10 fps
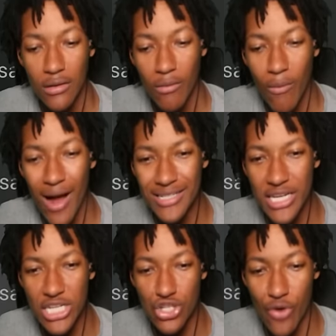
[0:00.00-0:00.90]
Why is there
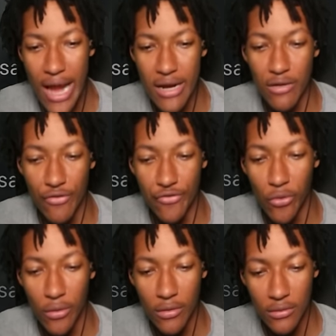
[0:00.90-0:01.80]
a drain on the
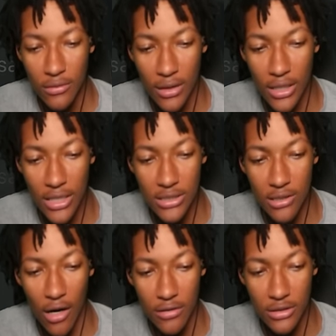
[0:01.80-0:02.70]
floor? The keys
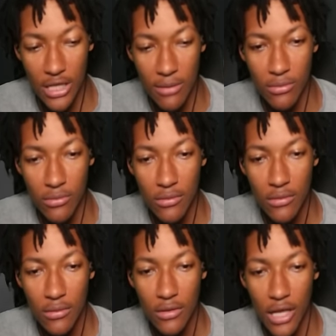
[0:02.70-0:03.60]
are on the table.
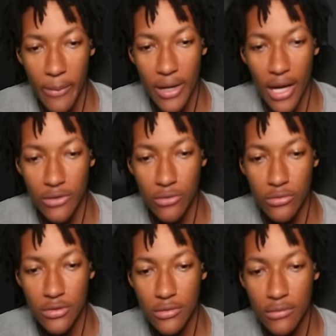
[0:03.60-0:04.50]
Yeah, we got
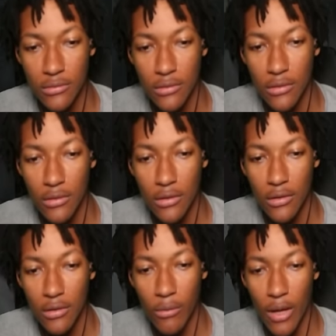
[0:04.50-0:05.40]
those.
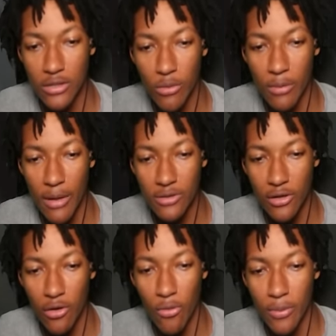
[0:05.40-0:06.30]
Wait, so what am I trying
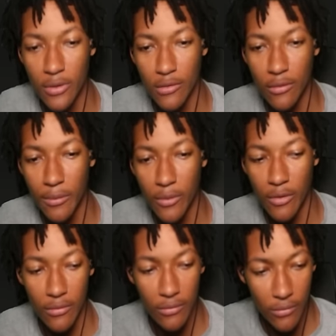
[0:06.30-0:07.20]
to open though? Hold
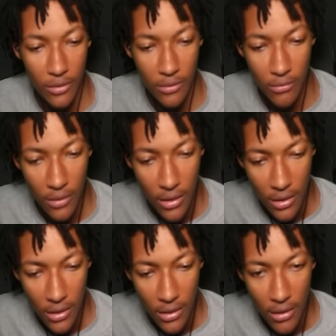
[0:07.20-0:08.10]
up, hold
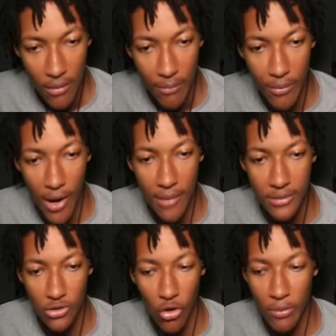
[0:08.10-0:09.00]
up. Perhaps
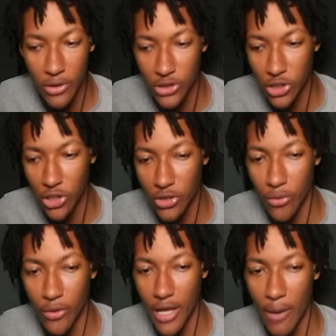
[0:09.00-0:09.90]
can open a certain
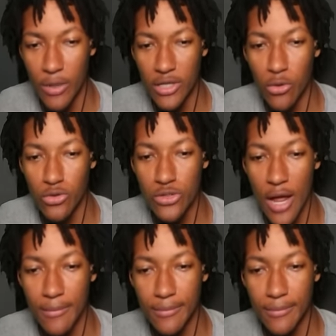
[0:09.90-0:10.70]
door. Yeah, we told you that.